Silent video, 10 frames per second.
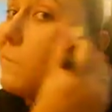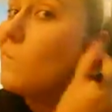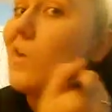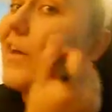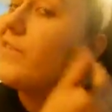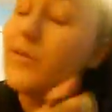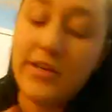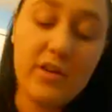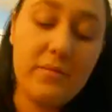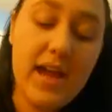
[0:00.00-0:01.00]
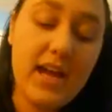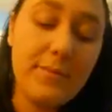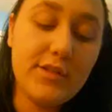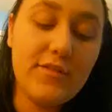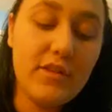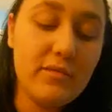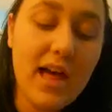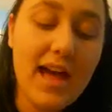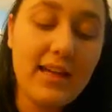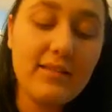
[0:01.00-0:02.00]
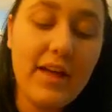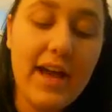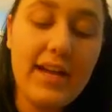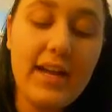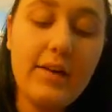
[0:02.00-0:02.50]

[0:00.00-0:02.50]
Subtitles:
way of doing your makeup. So if you like light,